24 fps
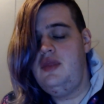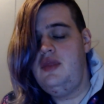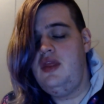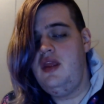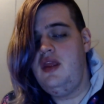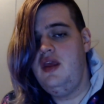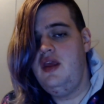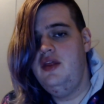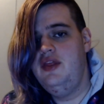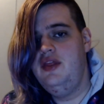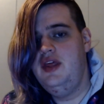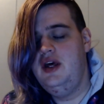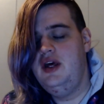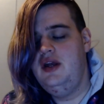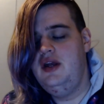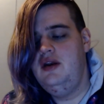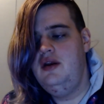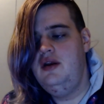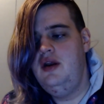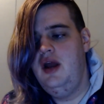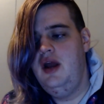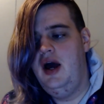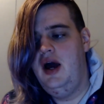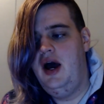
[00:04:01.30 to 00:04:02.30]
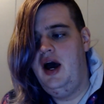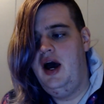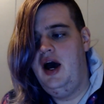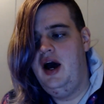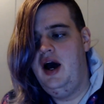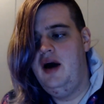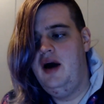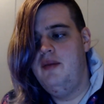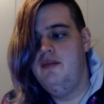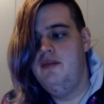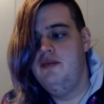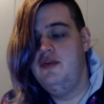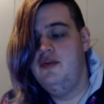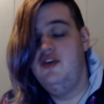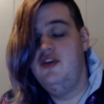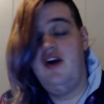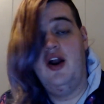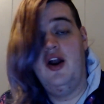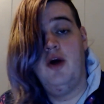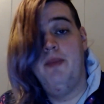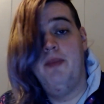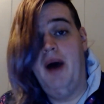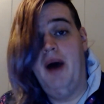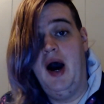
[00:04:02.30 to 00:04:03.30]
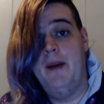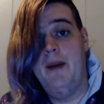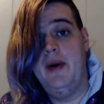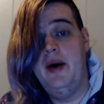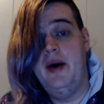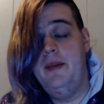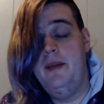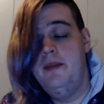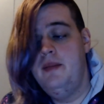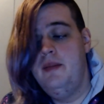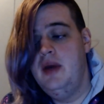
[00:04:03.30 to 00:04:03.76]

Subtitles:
Then you got Obama.